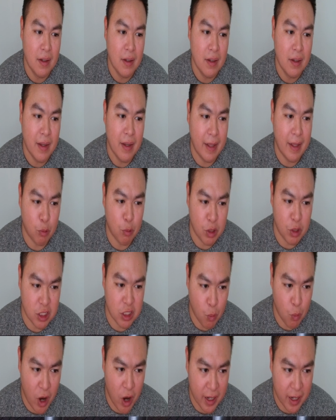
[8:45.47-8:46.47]
And the
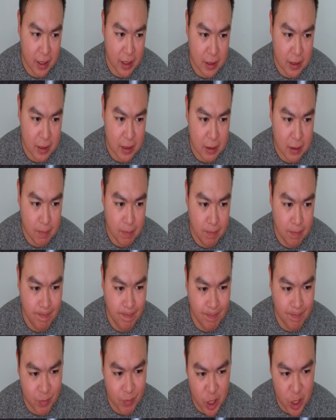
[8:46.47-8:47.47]
reason why is,
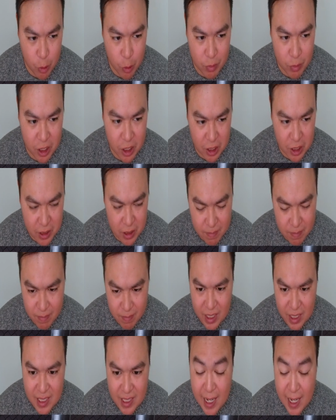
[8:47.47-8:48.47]
Gooden,
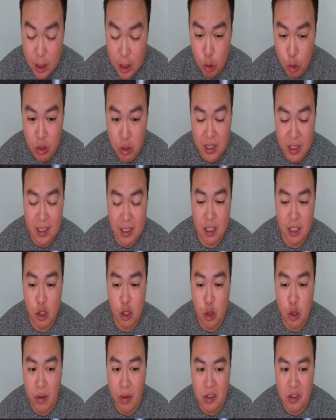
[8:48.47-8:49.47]
he's had 2 stints in
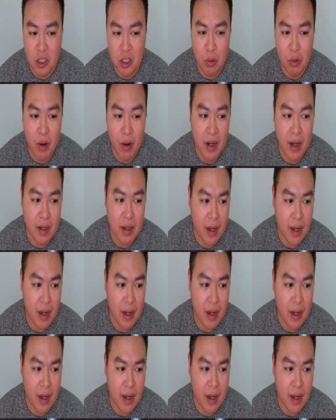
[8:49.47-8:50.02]
the UFC, right?